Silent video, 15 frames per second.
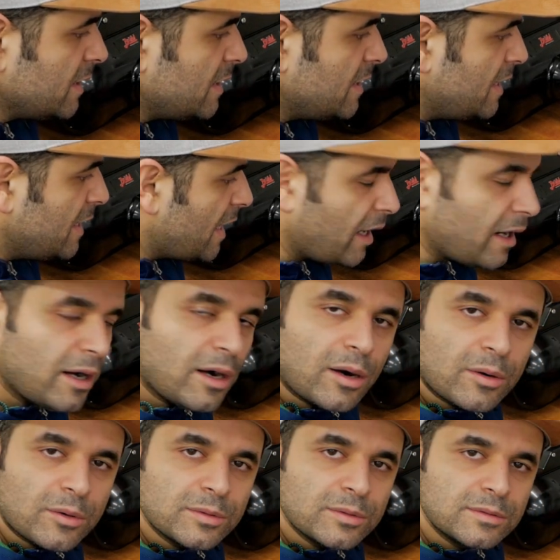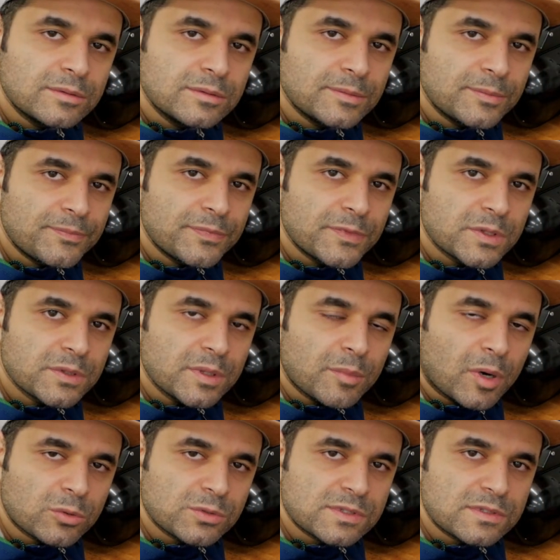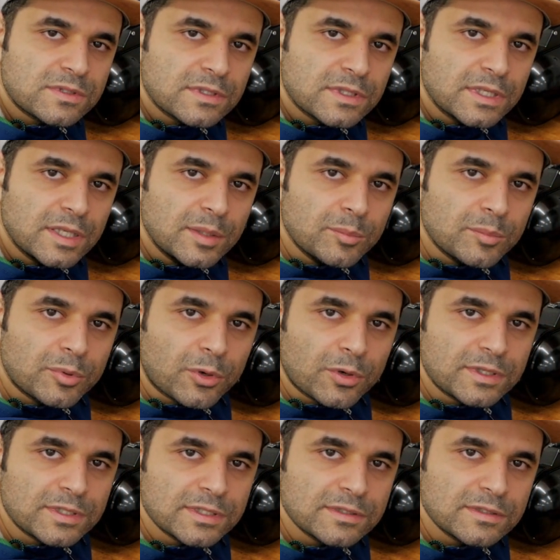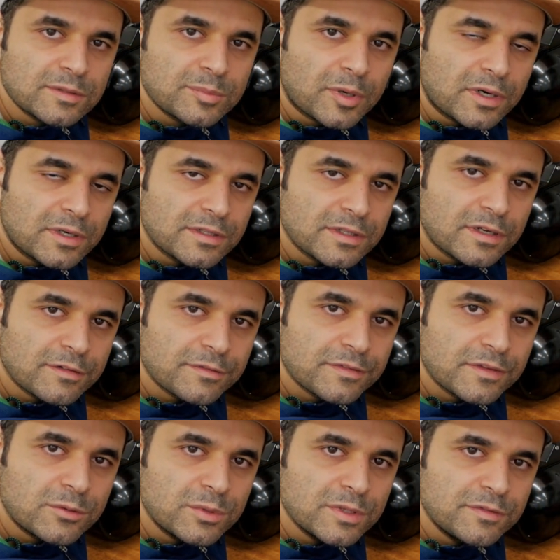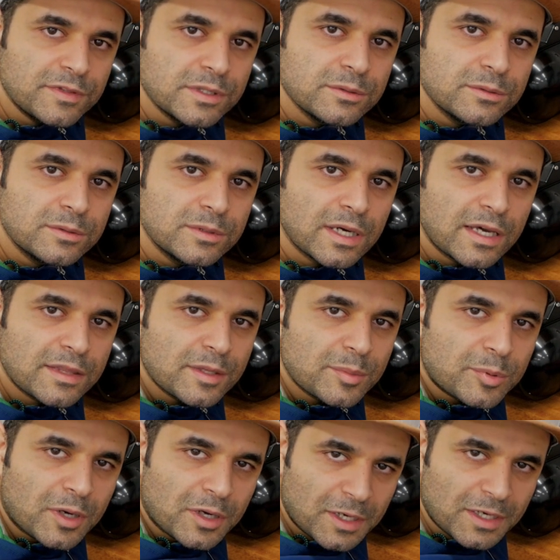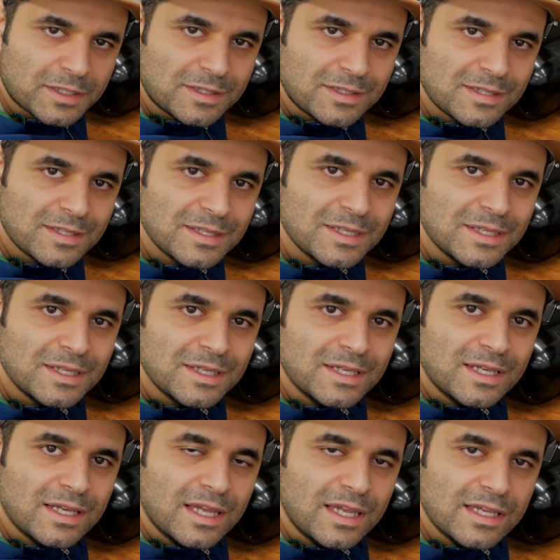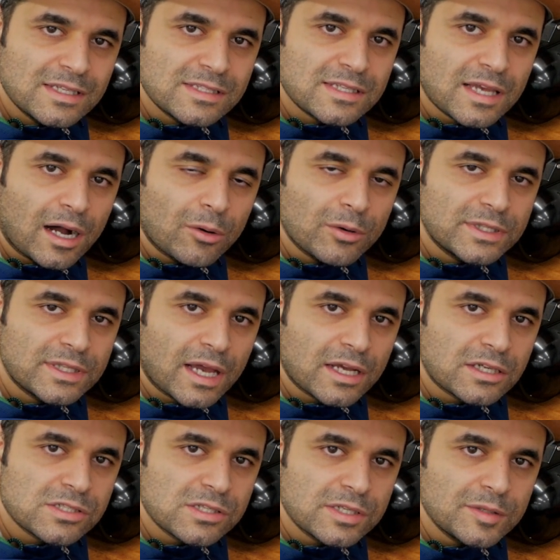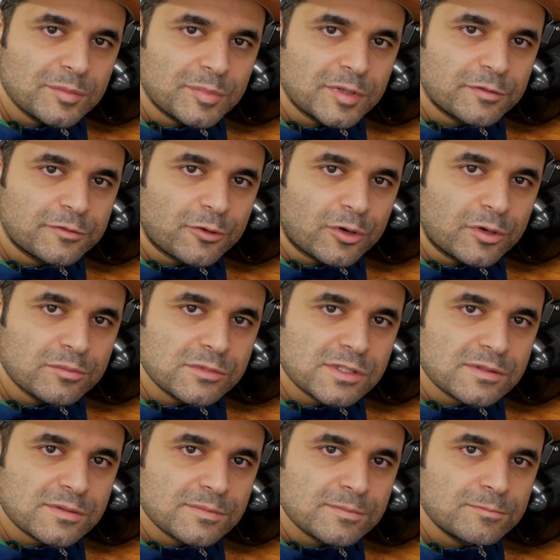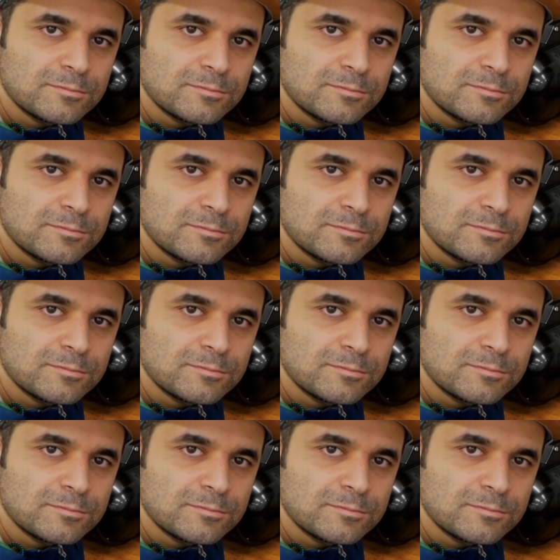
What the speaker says: Now to the most important part of the review and the product, is how it actually performs.